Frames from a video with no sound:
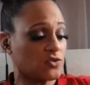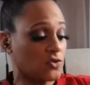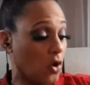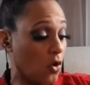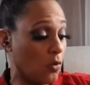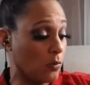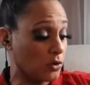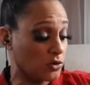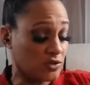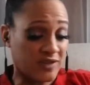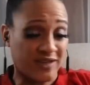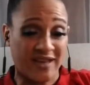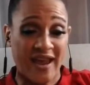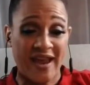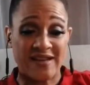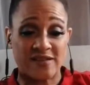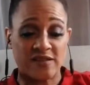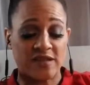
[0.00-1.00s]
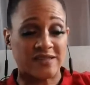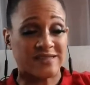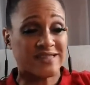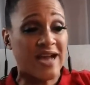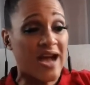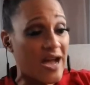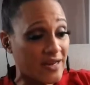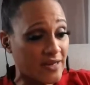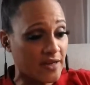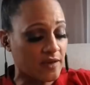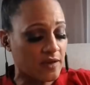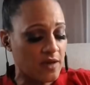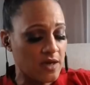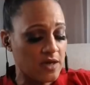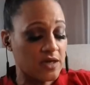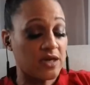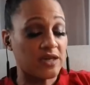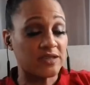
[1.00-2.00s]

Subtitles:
almost catatonic